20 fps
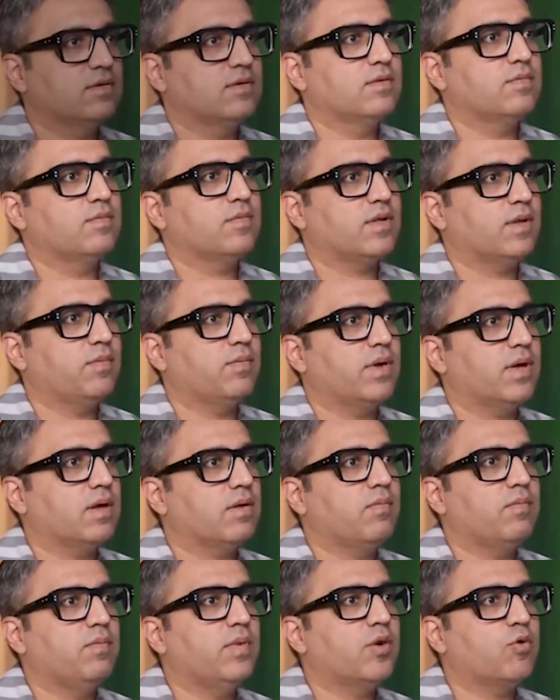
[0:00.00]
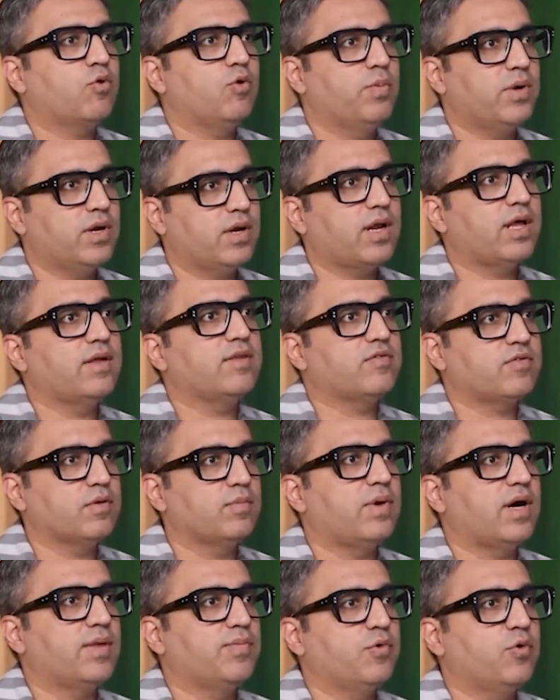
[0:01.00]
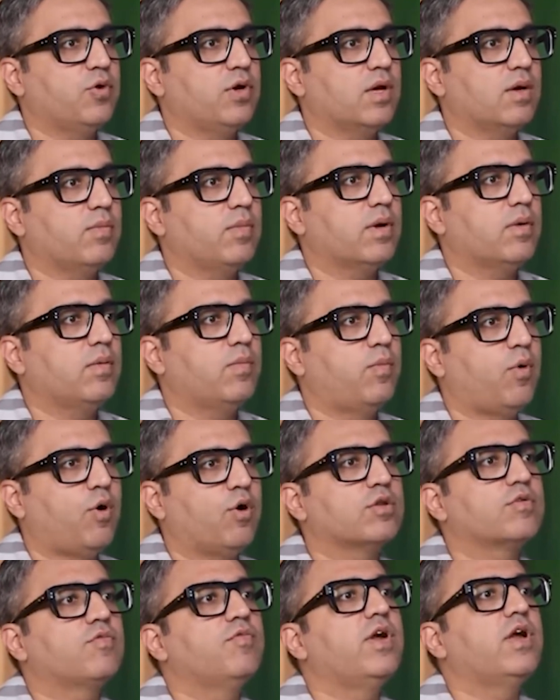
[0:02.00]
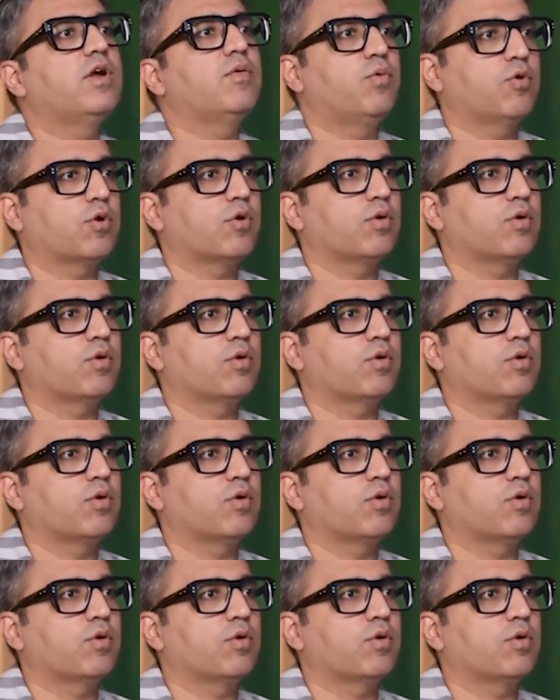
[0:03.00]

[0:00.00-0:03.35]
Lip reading: now you can build a personal brand, which is your name, or you can think